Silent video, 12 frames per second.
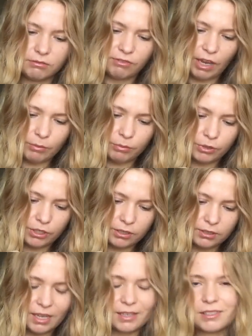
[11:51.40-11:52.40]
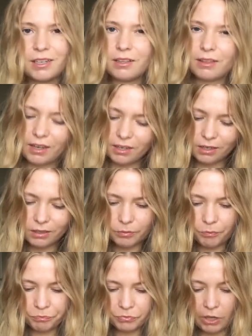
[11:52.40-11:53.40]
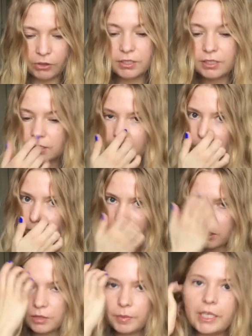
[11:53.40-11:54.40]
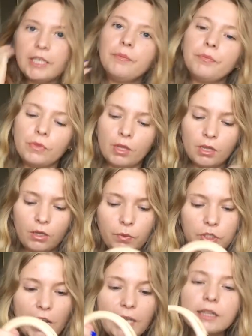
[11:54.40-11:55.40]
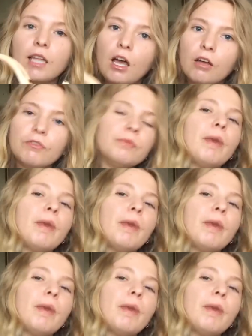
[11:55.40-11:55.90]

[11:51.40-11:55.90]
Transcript: fabric textile lining. Now, this is the new model Speedy, which I love.